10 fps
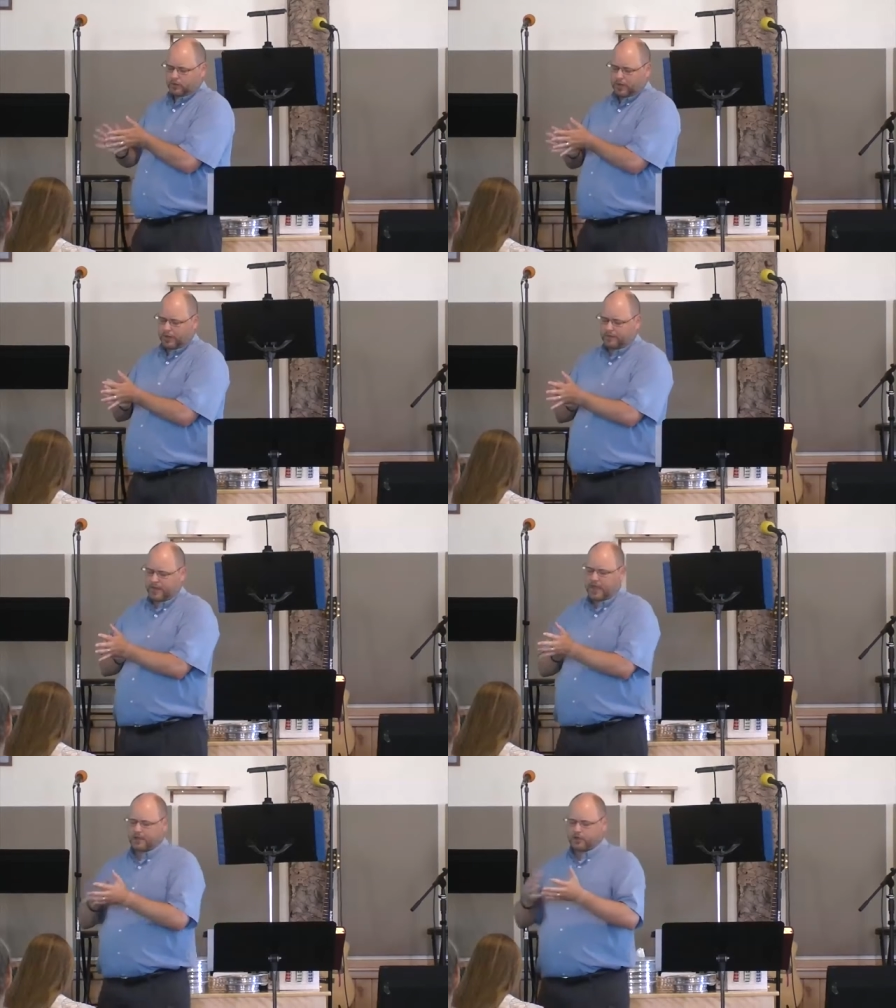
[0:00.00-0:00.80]
and I
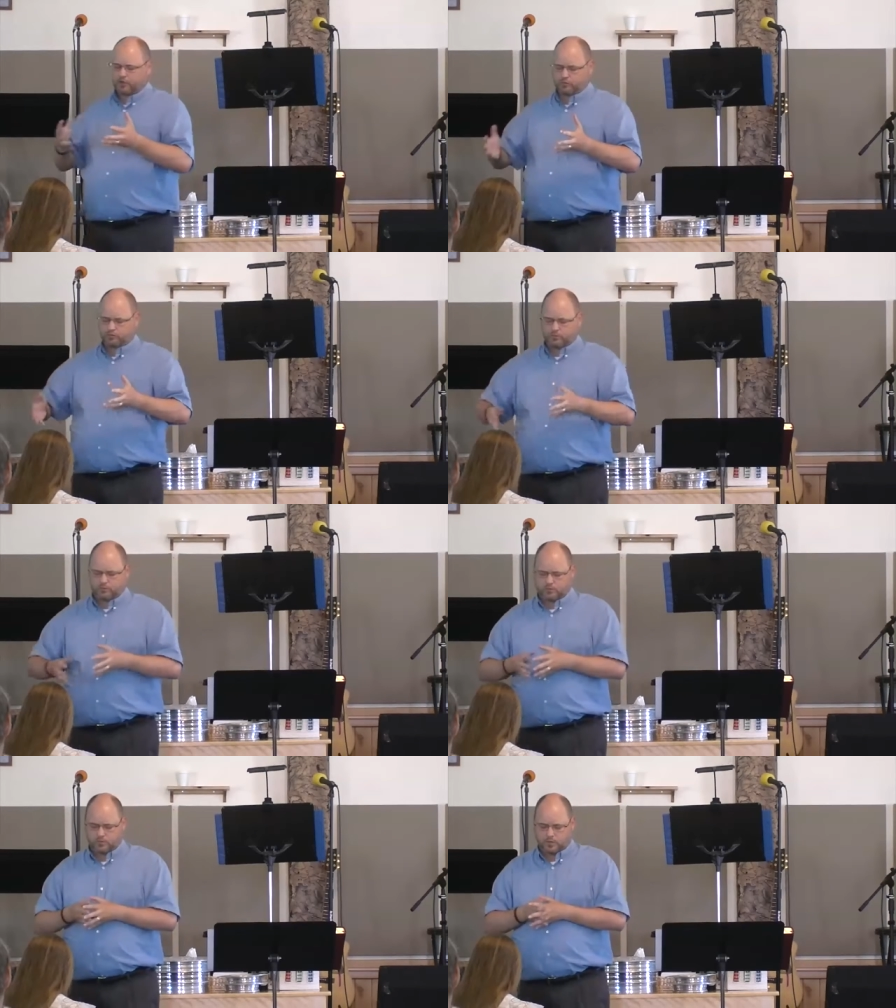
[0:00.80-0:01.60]
thank you
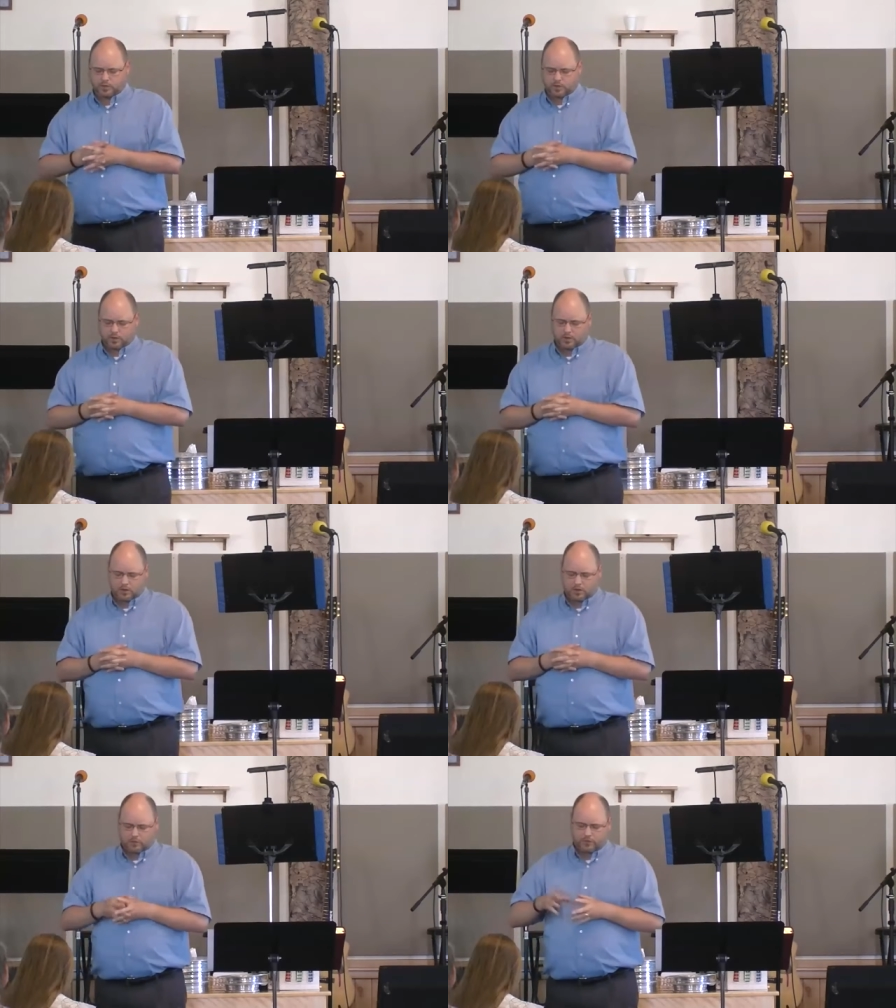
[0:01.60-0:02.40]

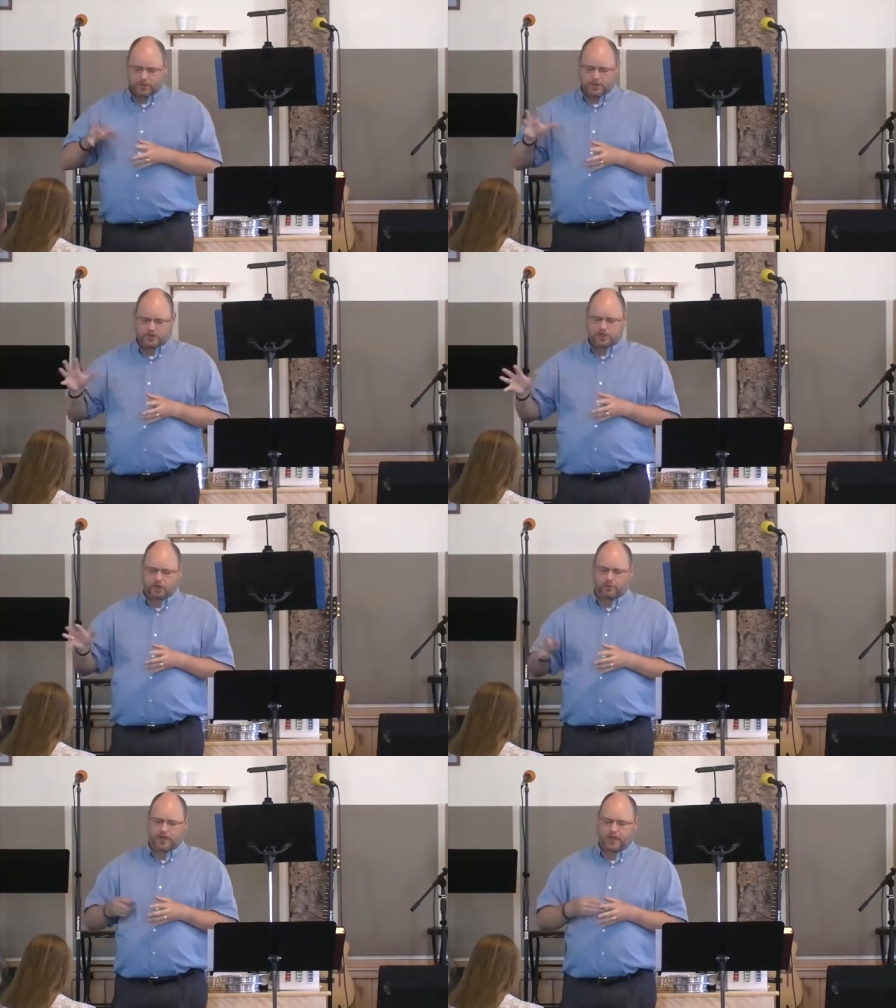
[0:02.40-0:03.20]
for these
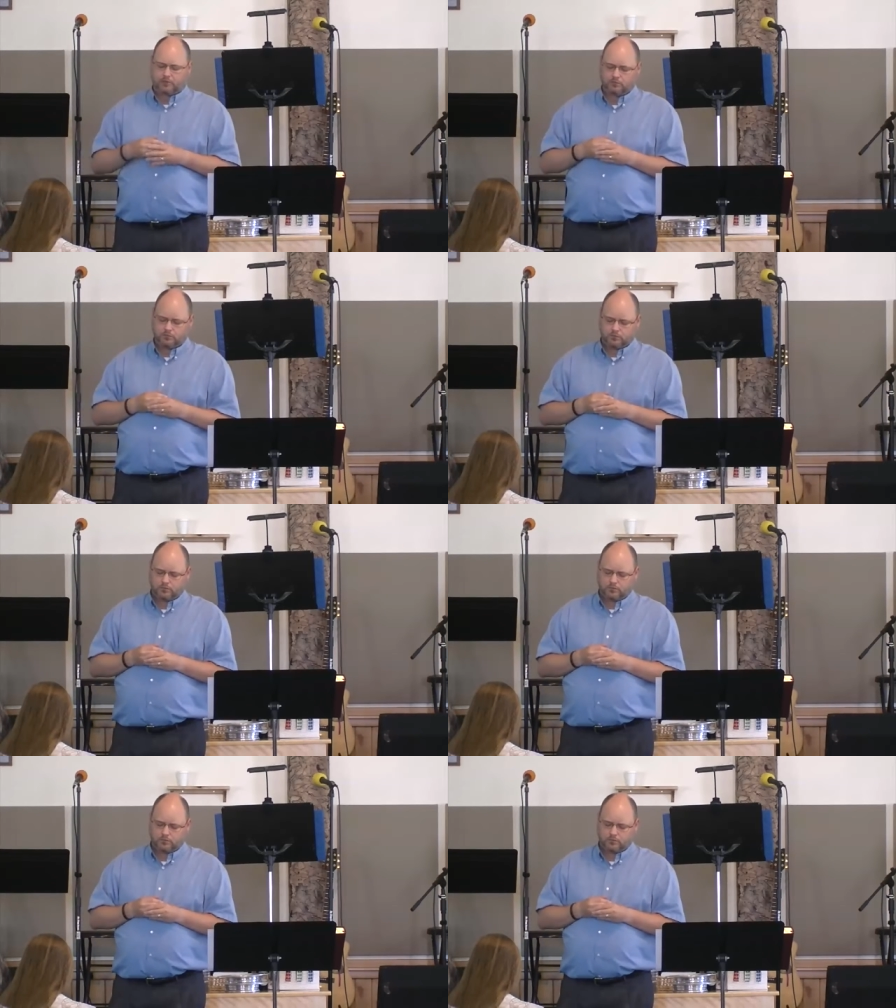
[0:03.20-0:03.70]
young men.